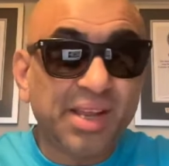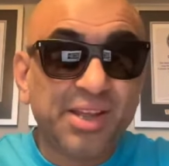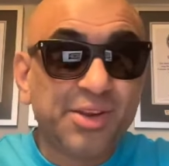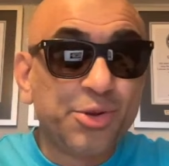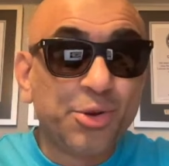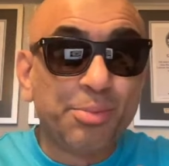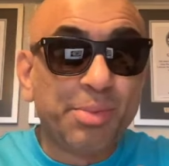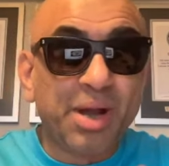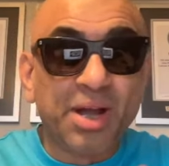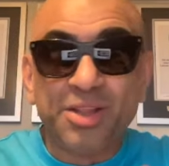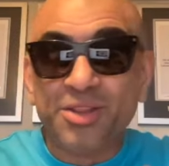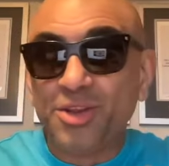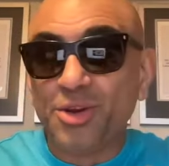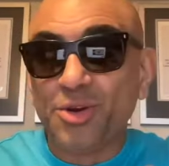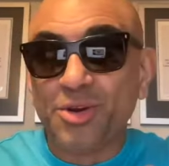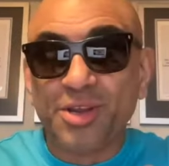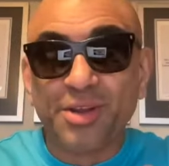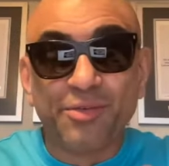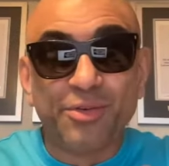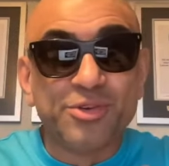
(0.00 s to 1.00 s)
It don't matter. They
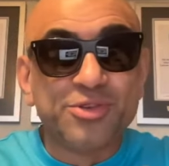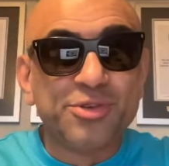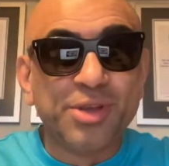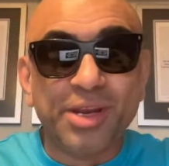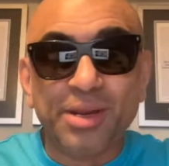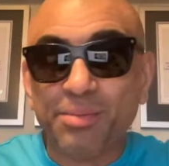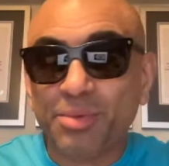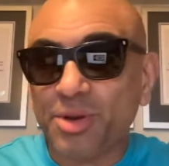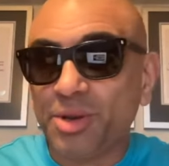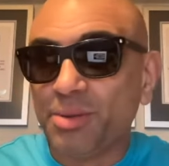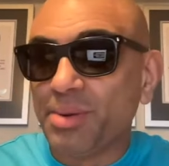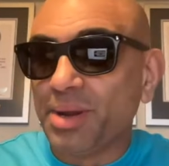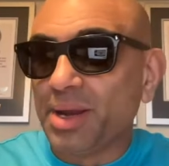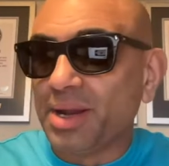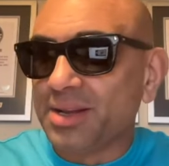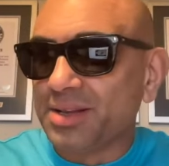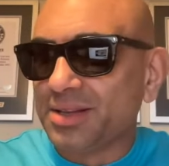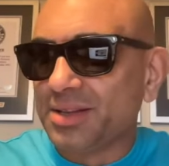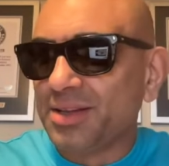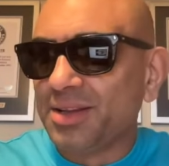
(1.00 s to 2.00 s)
don't give us any money back.
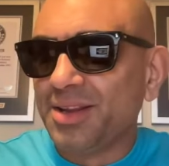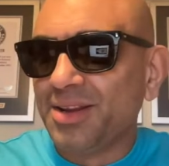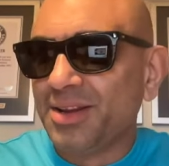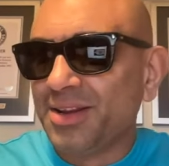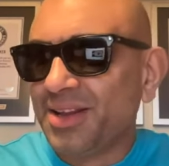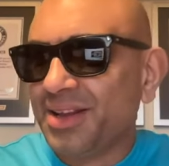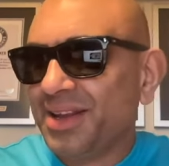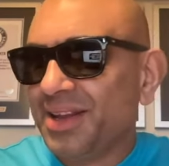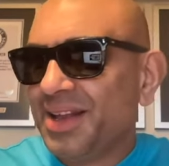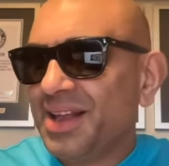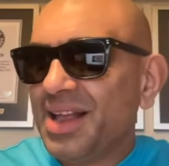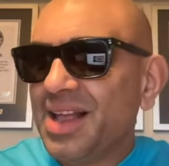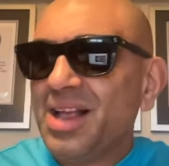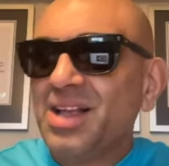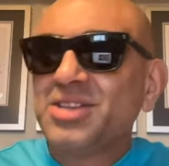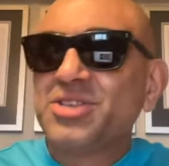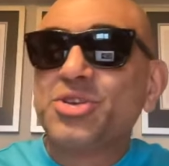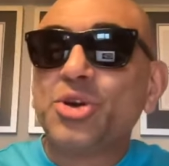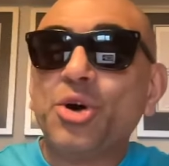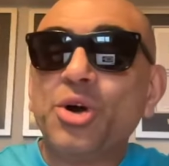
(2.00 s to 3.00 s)

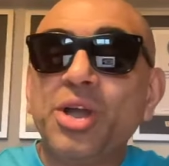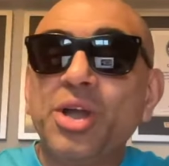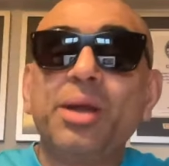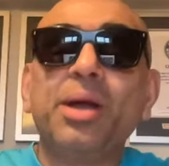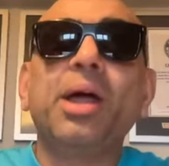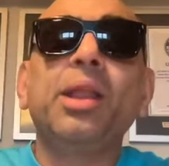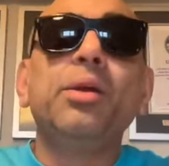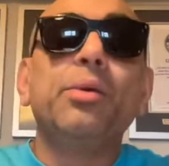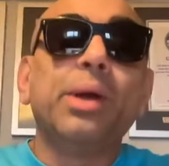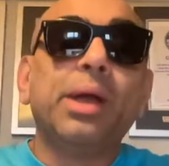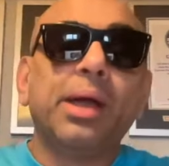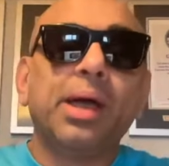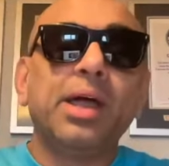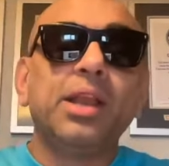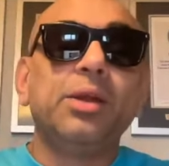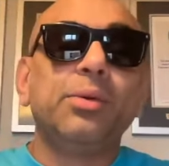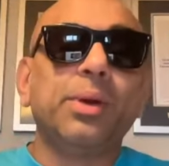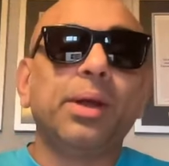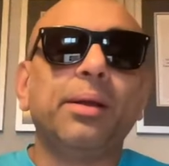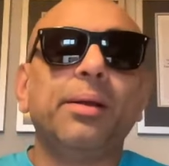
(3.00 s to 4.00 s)
So anyway,
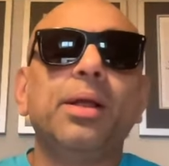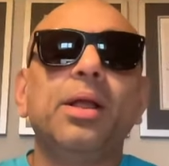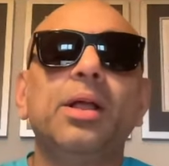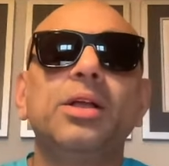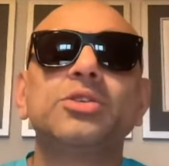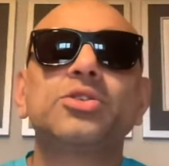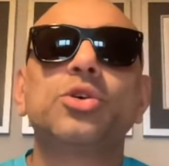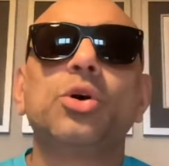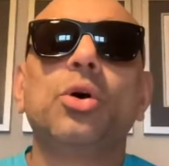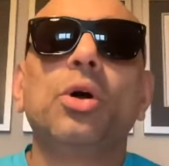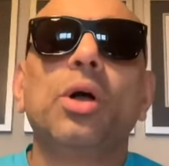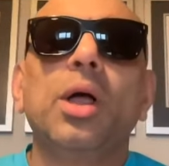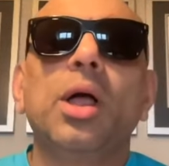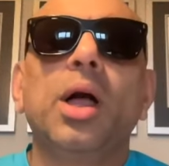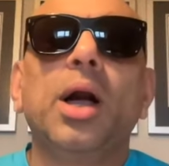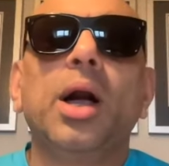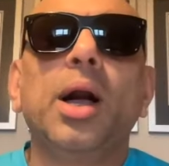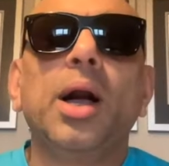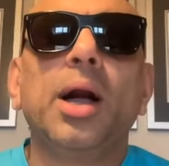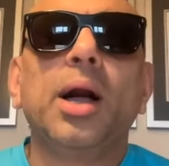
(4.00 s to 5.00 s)
anyway, so
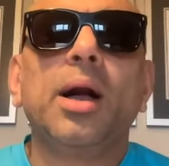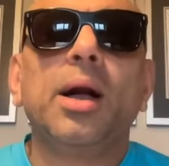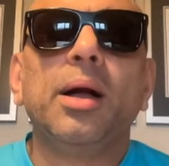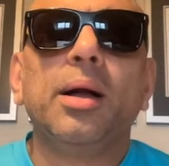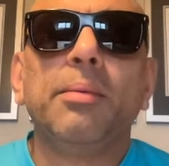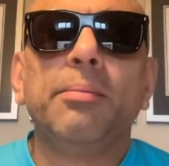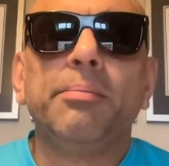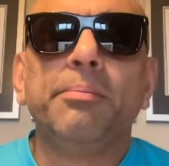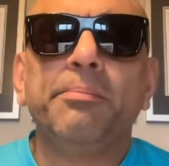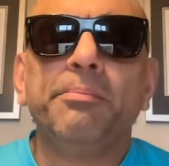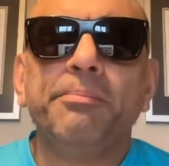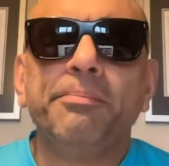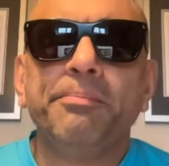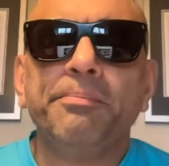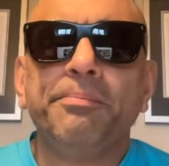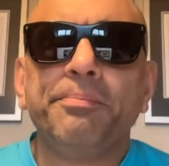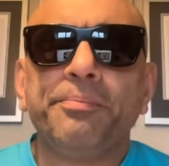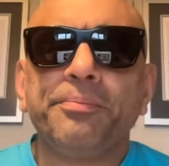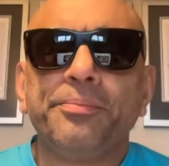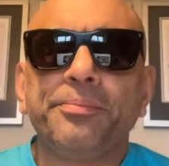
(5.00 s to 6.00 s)
um,
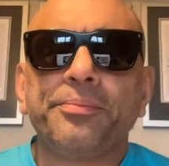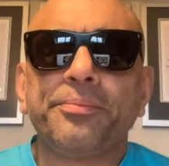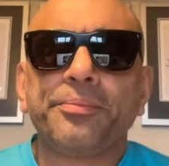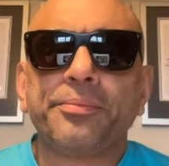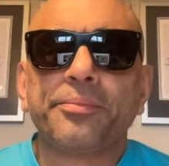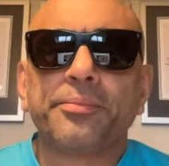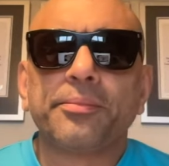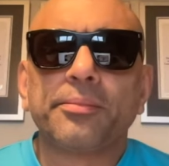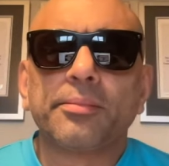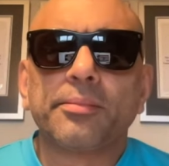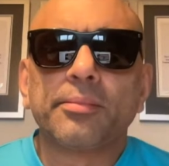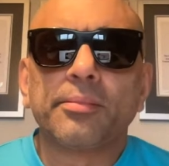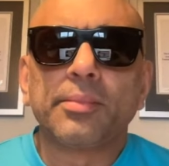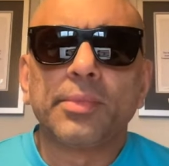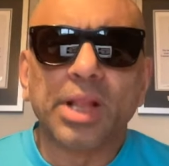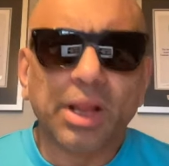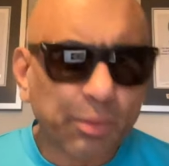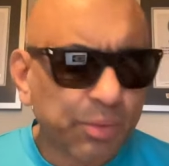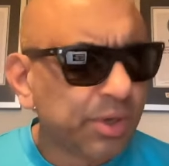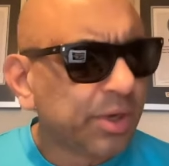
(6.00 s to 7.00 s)

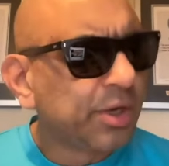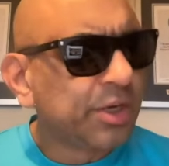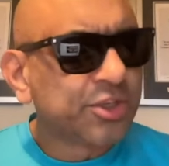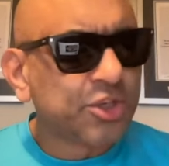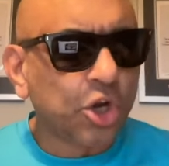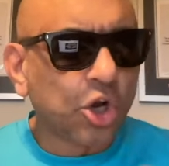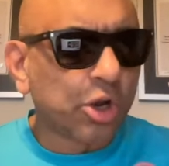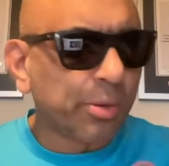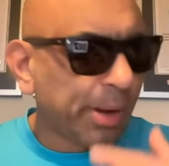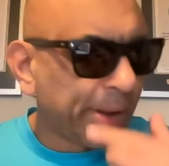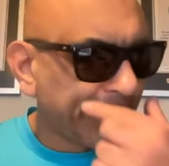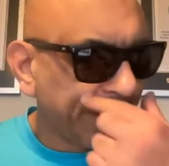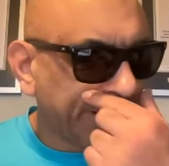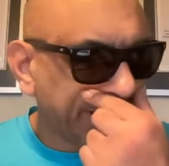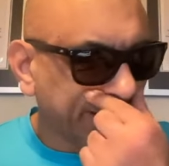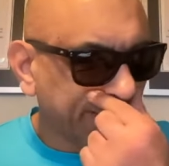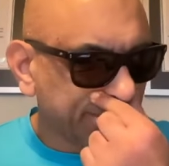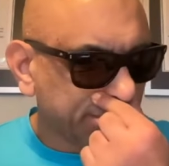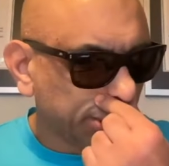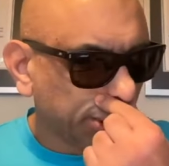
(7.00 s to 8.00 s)
we're going to talk about that
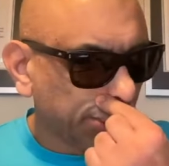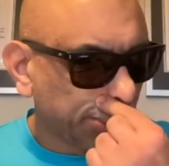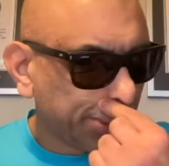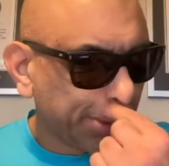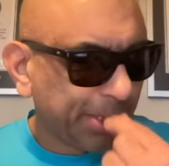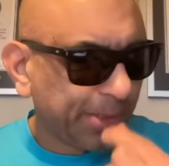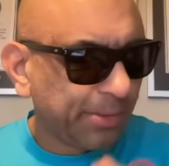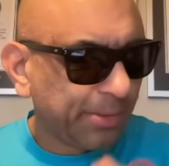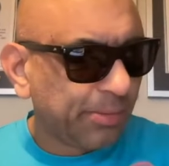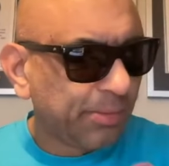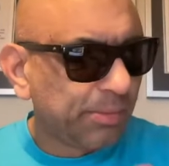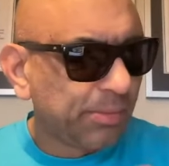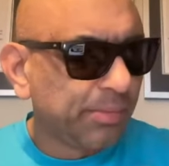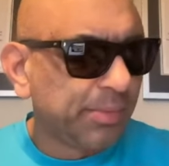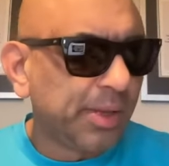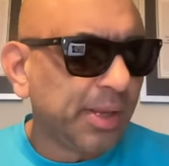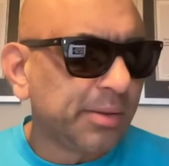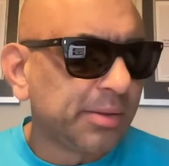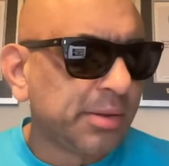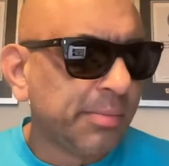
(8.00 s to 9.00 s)
game. So
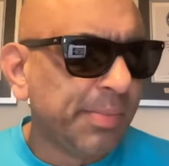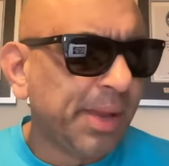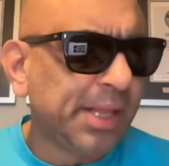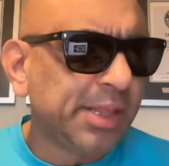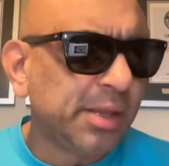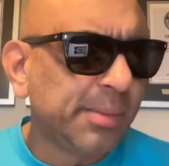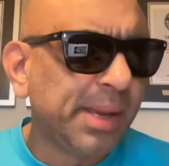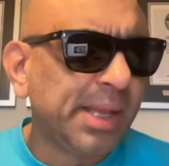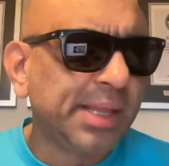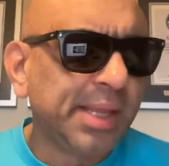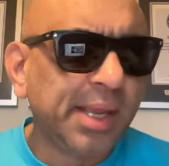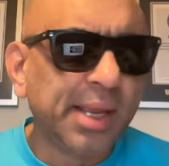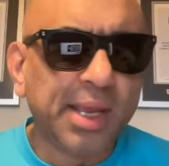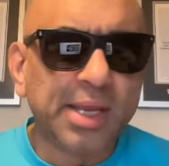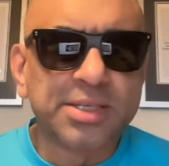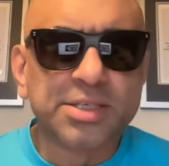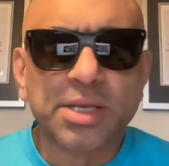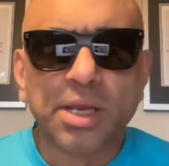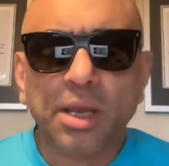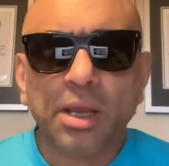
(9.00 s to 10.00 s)
the ma the main thing
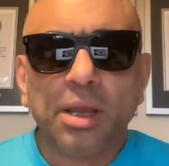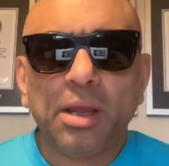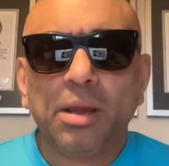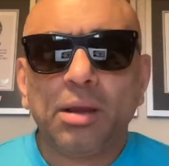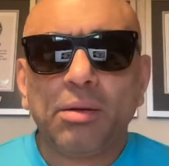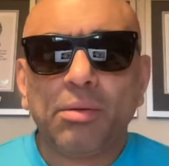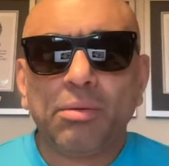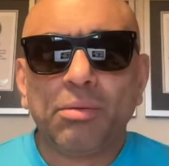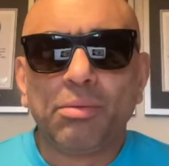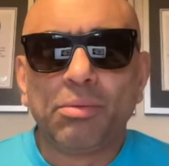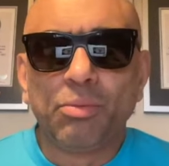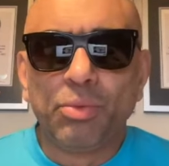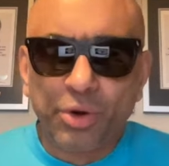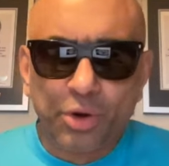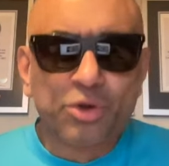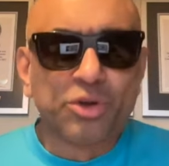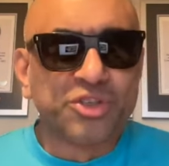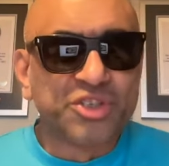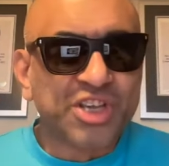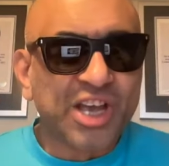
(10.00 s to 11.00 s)
is we're a
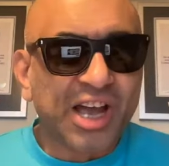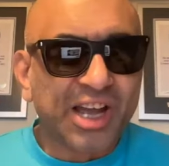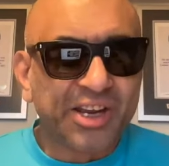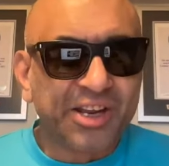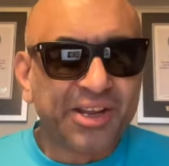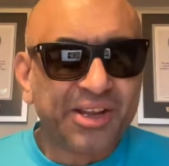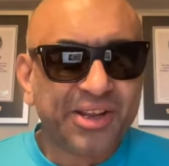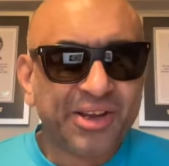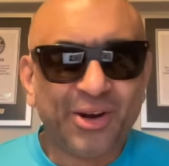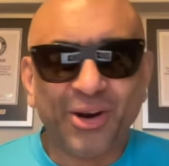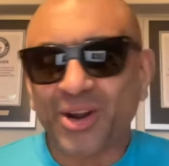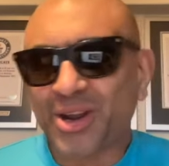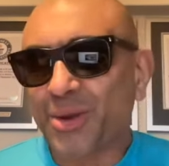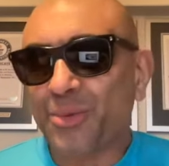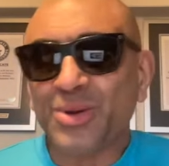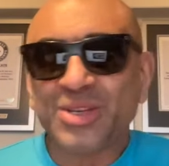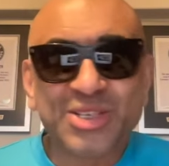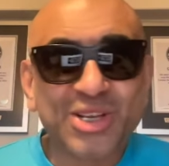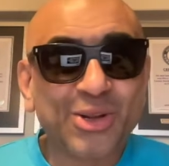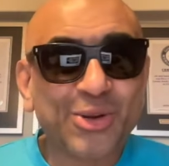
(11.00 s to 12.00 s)
good side. Okay, we're
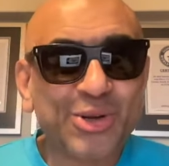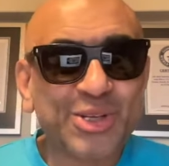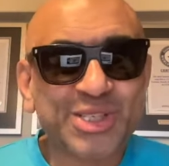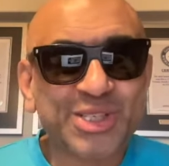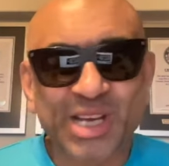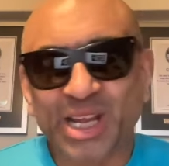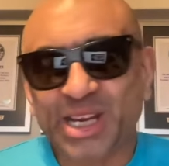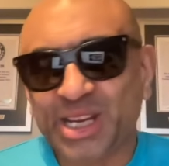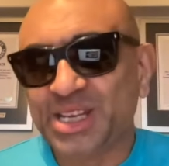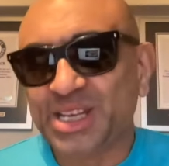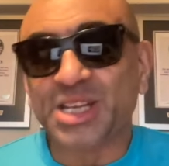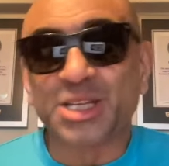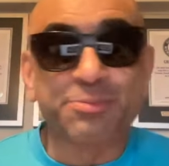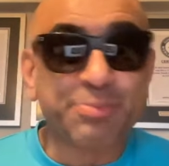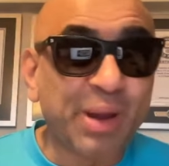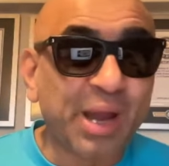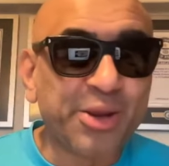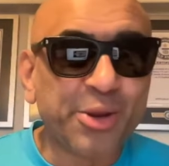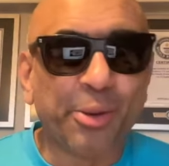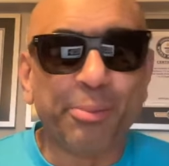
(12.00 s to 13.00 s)
still a good side,
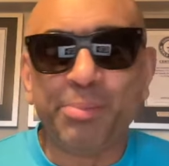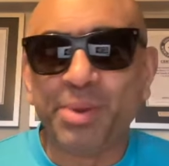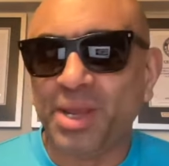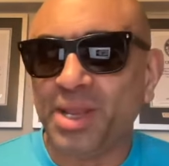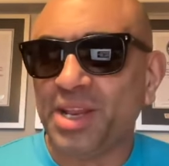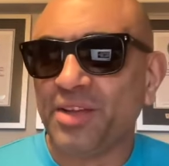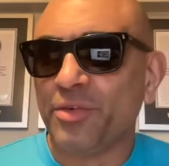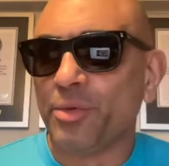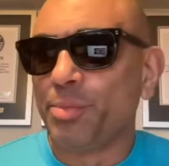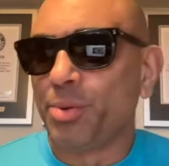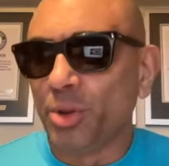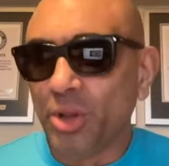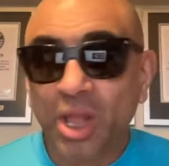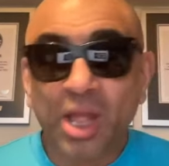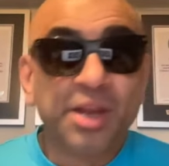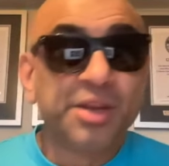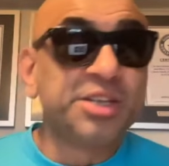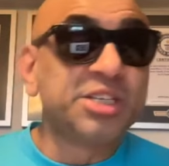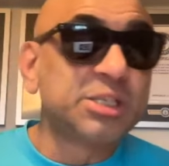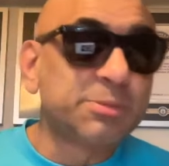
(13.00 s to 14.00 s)
despite not beating Liverpool,
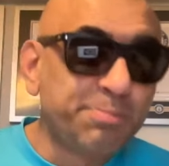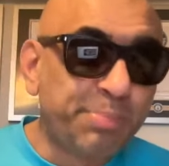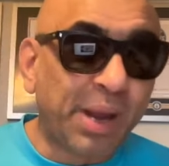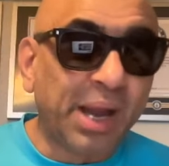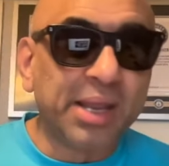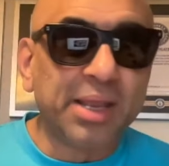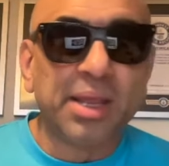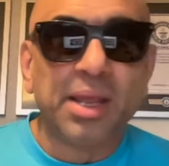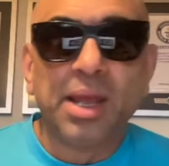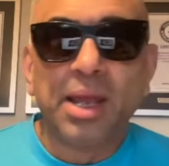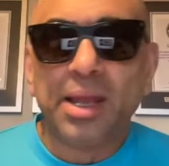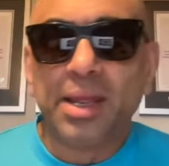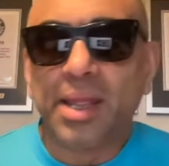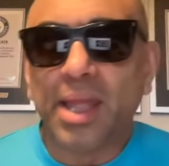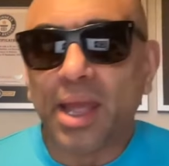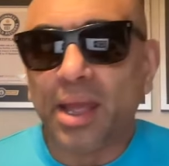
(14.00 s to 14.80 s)
despite get